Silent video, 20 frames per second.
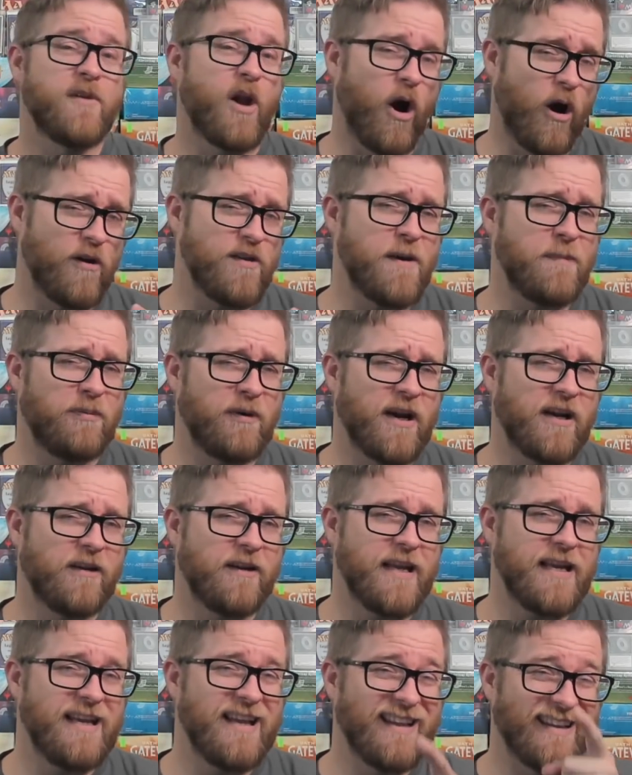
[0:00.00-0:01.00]
Are they
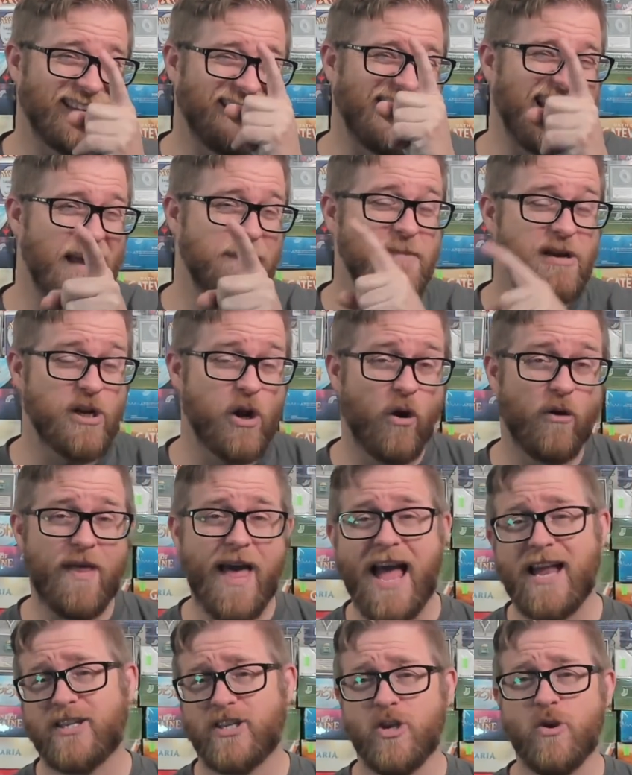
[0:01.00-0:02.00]
pringling? Let me know
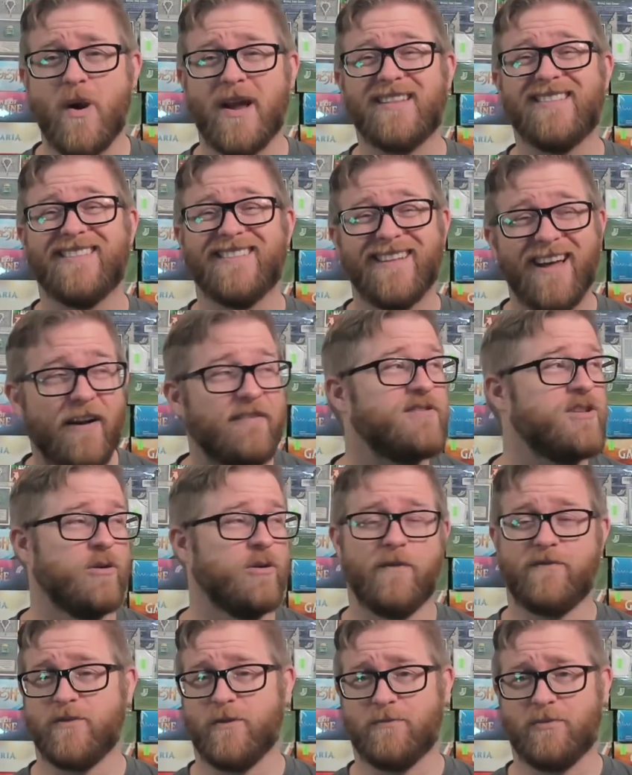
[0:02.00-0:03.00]
that too. I'd love to know
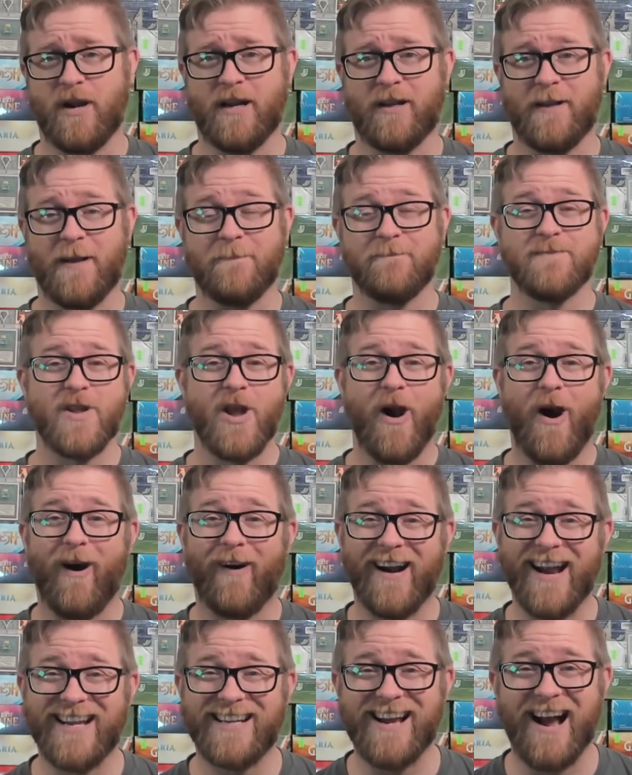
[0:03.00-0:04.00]
if they're pringling. All right,